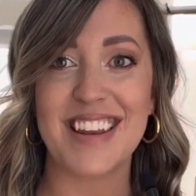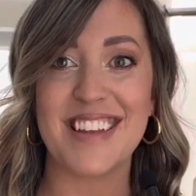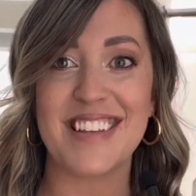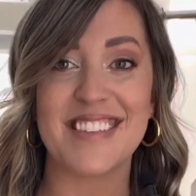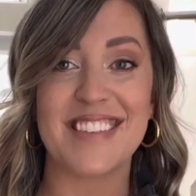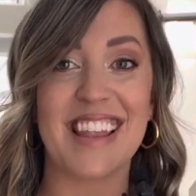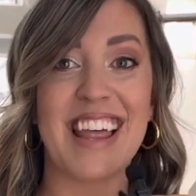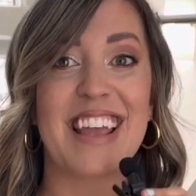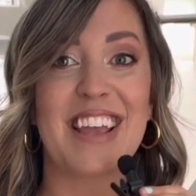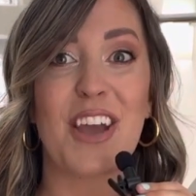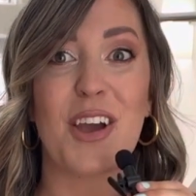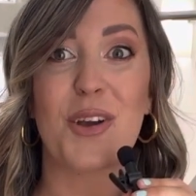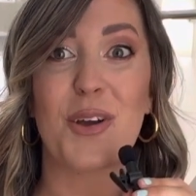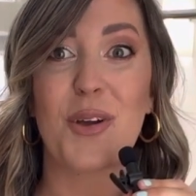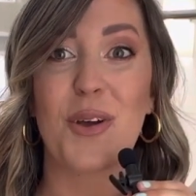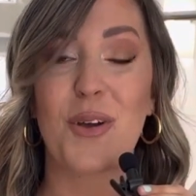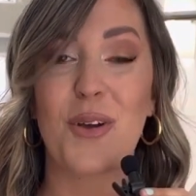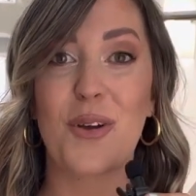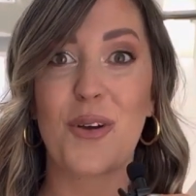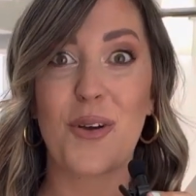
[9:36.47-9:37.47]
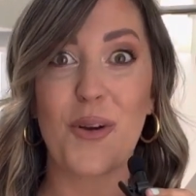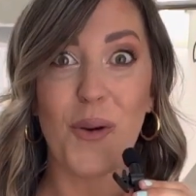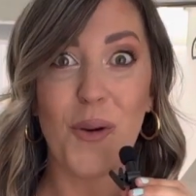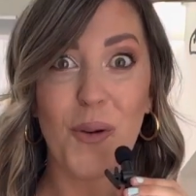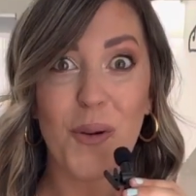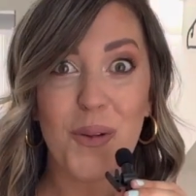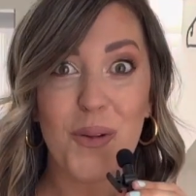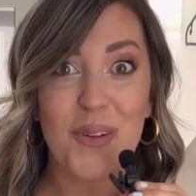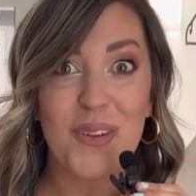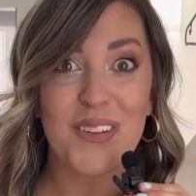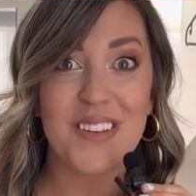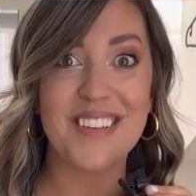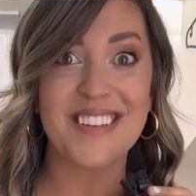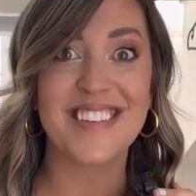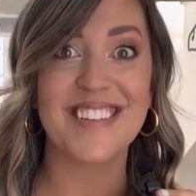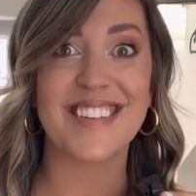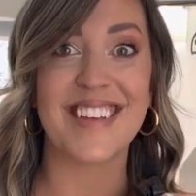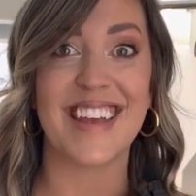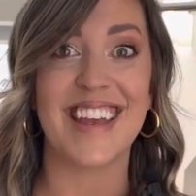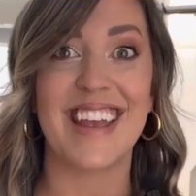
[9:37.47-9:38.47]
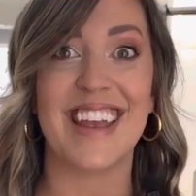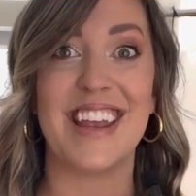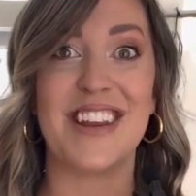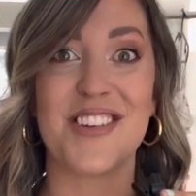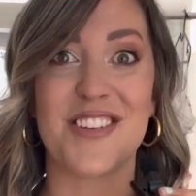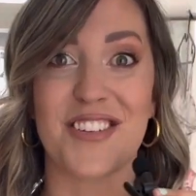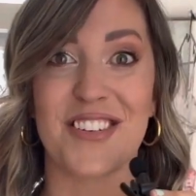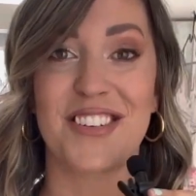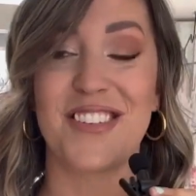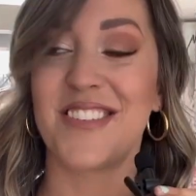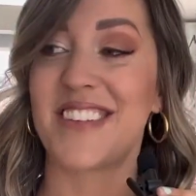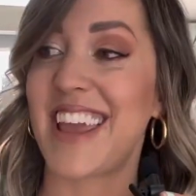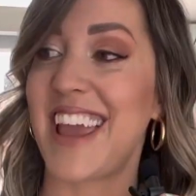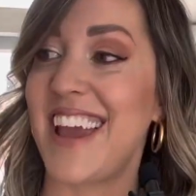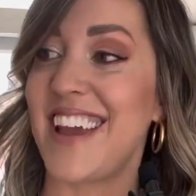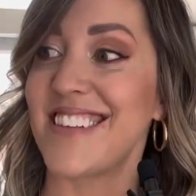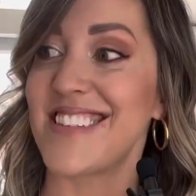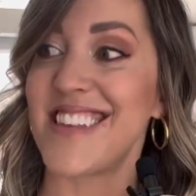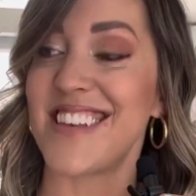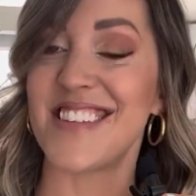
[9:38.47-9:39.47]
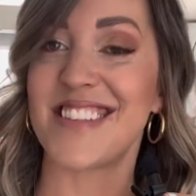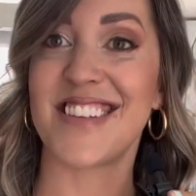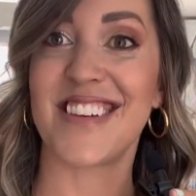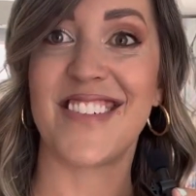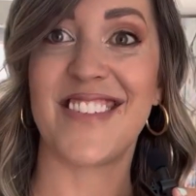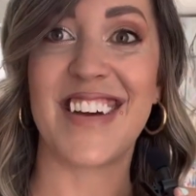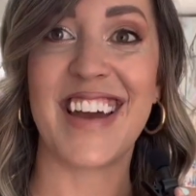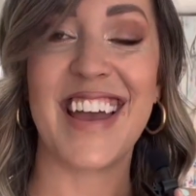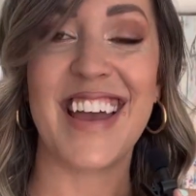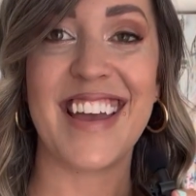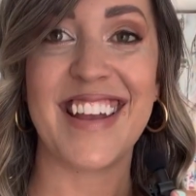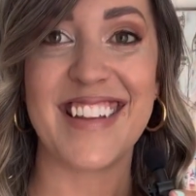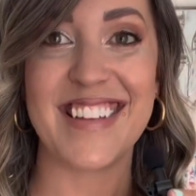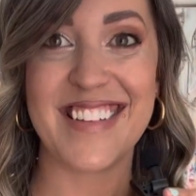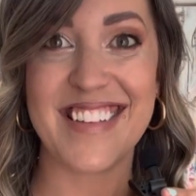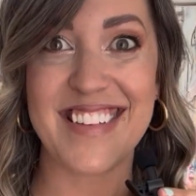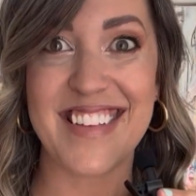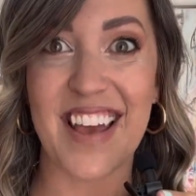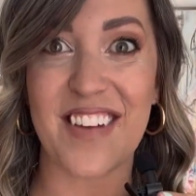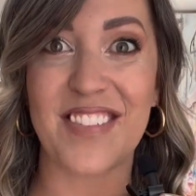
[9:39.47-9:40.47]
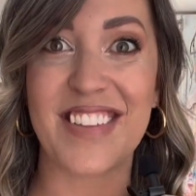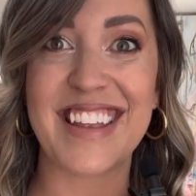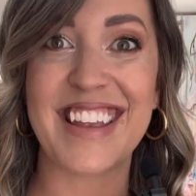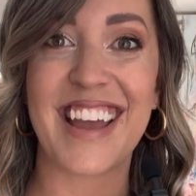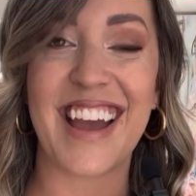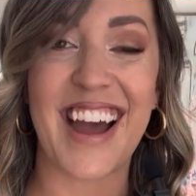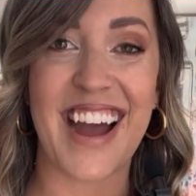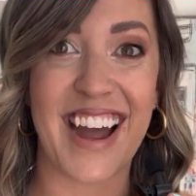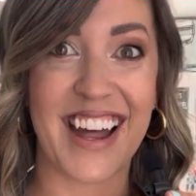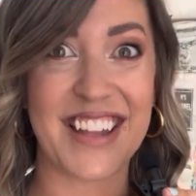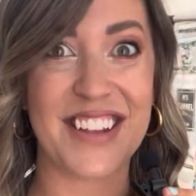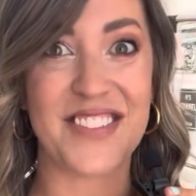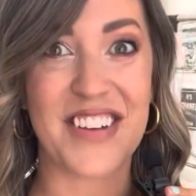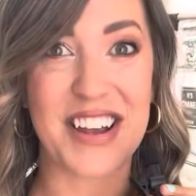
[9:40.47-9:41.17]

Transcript: It is like gold in your suitcase. So, definitely highly